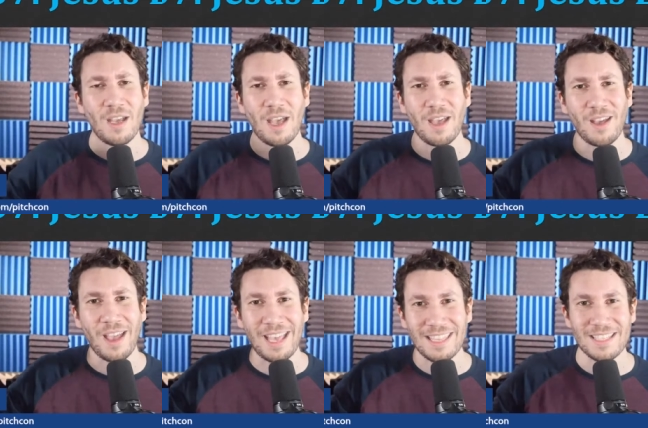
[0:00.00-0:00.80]
uh,
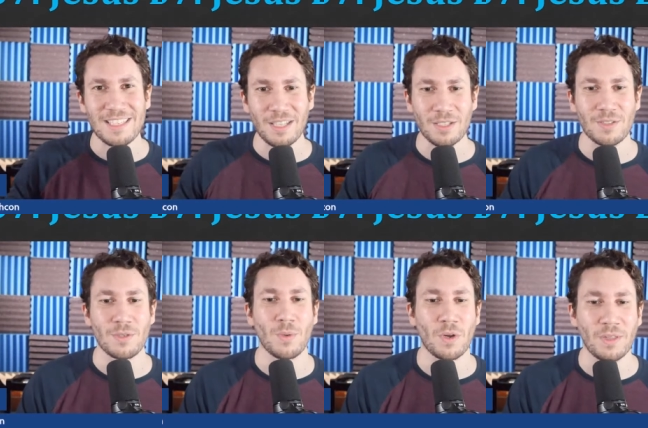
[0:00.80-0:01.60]
at that ceiling too
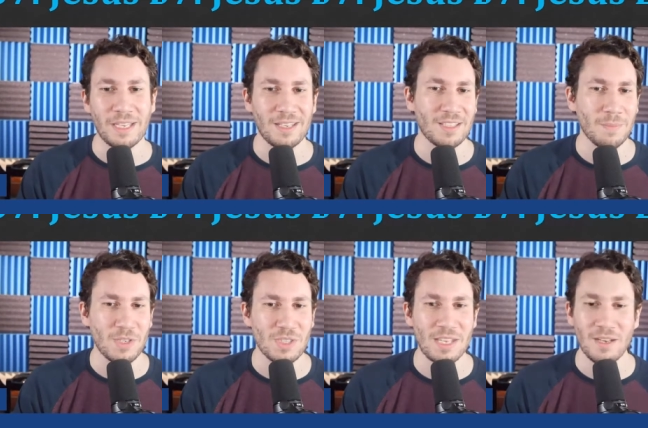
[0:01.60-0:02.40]
early, and not to
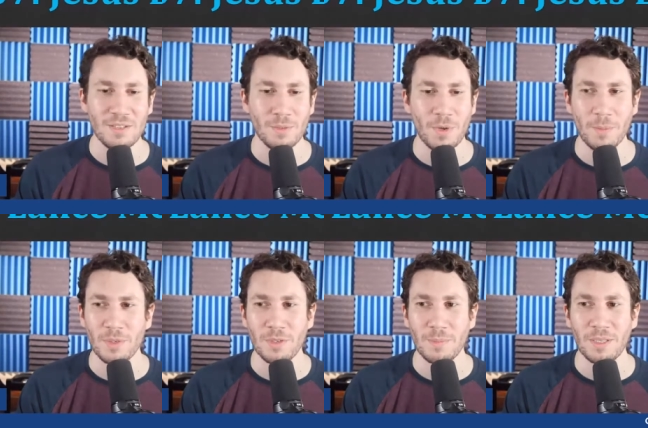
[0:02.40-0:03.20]
mention the innings are probably
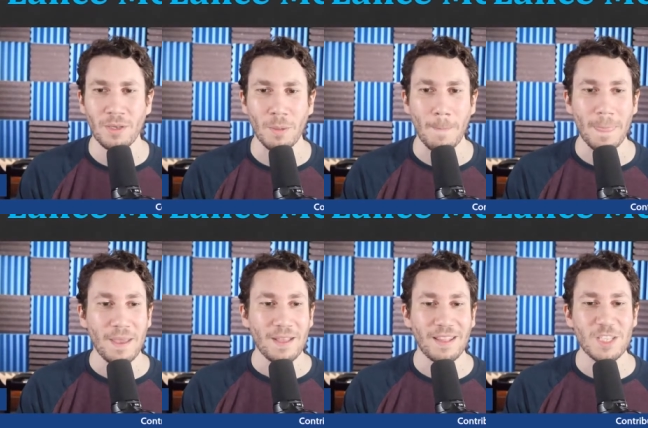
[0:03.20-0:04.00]
going to be low.
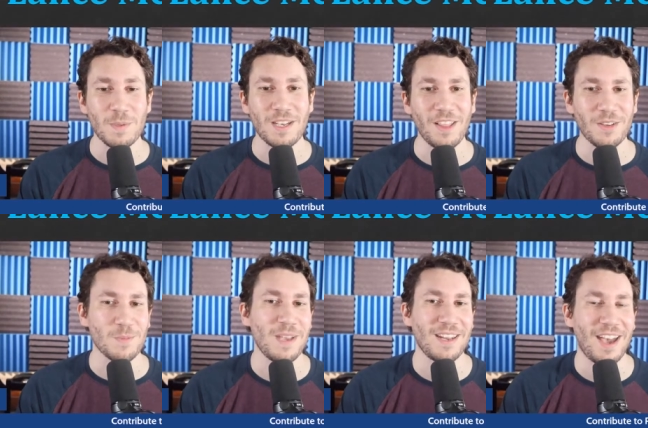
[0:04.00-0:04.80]
Lance McCullers,
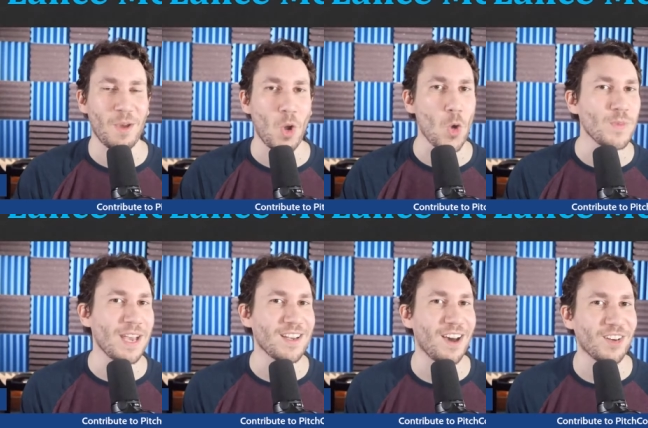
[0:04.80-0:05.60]
man, I hope that
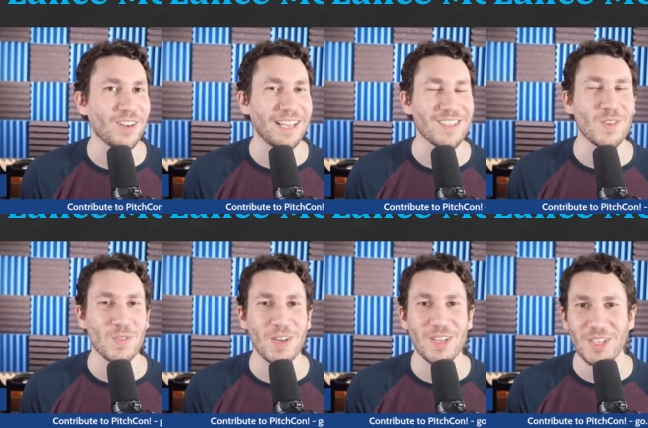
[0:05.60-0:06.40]
cutter is a
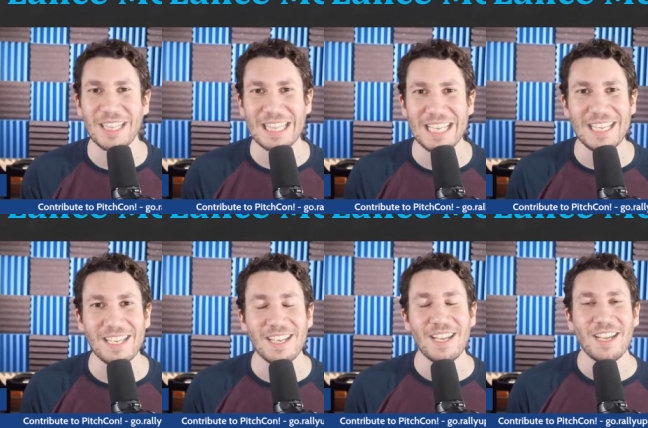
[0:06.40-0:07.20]
very good thing.
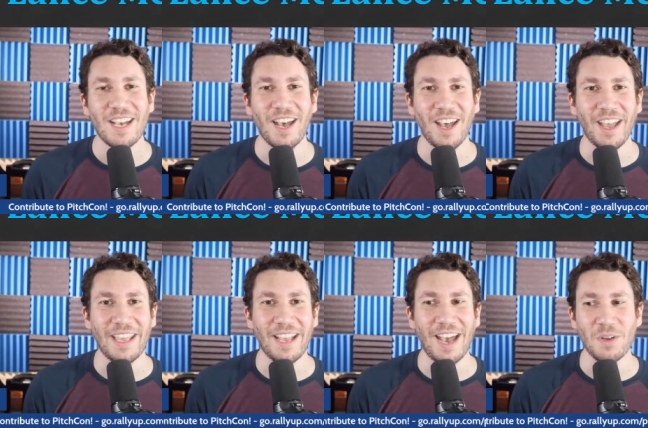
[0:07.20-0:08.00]
Uh,
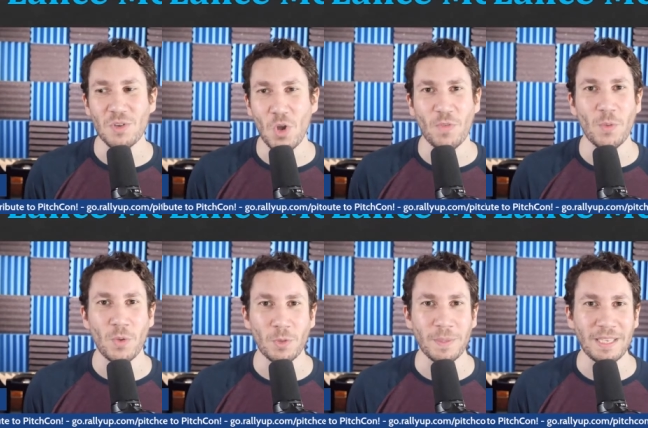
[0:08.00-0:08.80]
I don't know if it
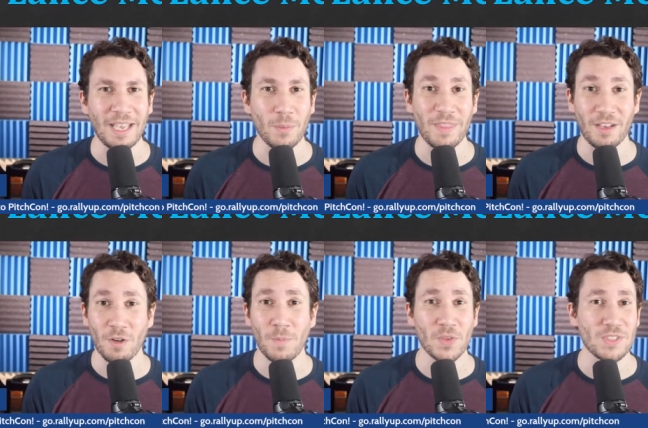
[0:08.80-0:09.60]
will be. And when that
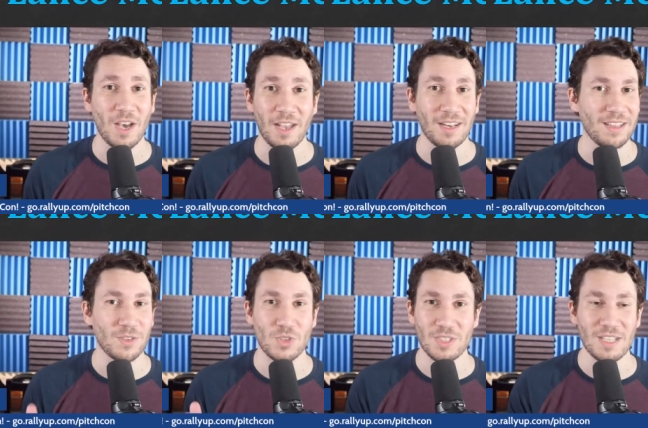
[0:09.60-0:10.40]
curveball's gone, there's
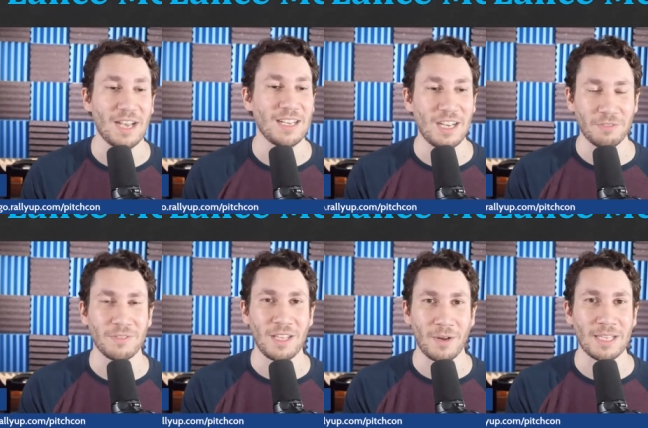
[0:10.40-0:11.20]
just not enough
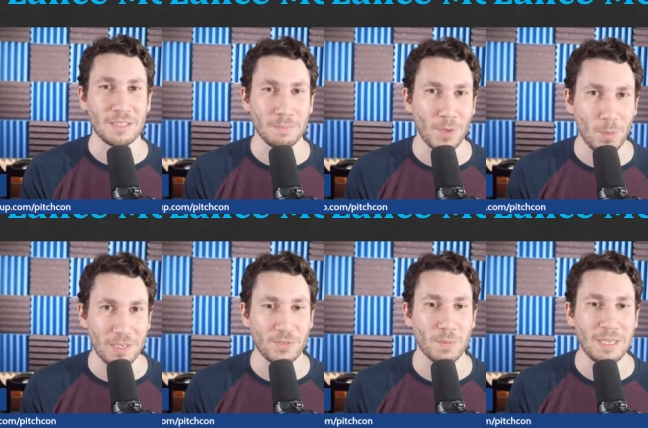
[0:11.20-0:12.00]
there at the moment
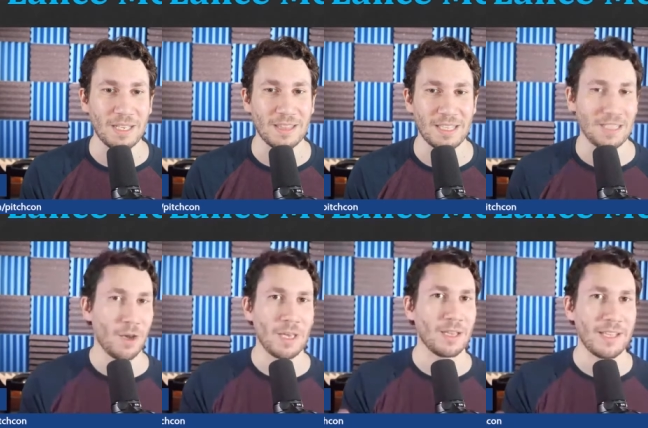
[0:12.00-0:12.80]
for me to think like, oh
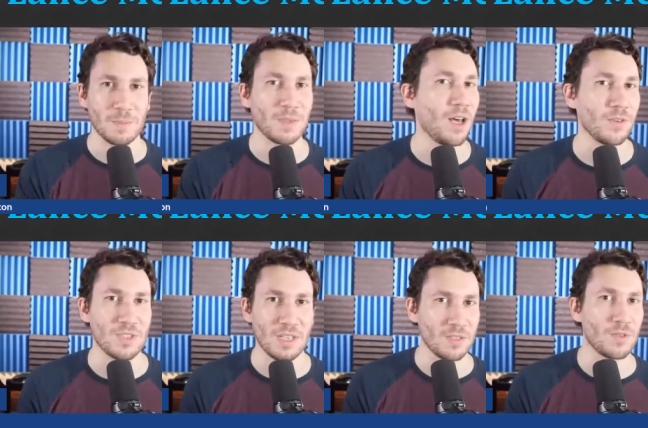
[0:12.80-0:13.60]
yeah, Lance McCullers
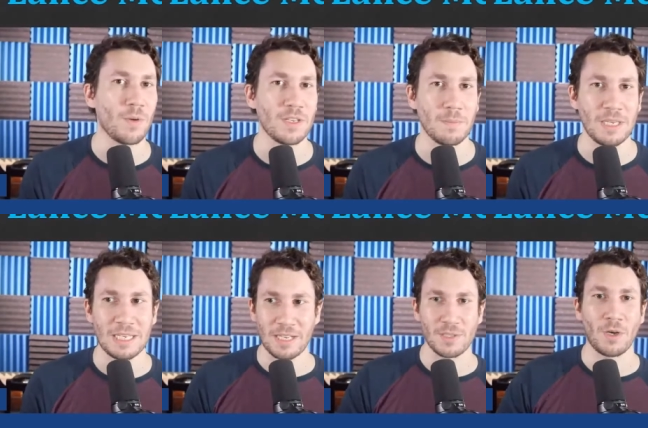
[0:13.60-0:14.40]
is going to be an
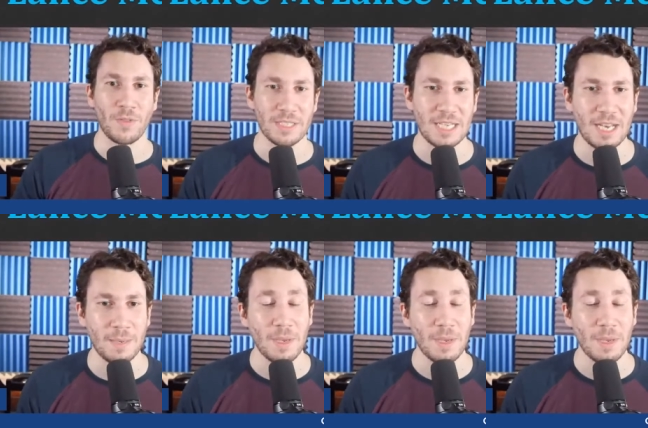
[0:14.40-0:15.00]
ace all the time.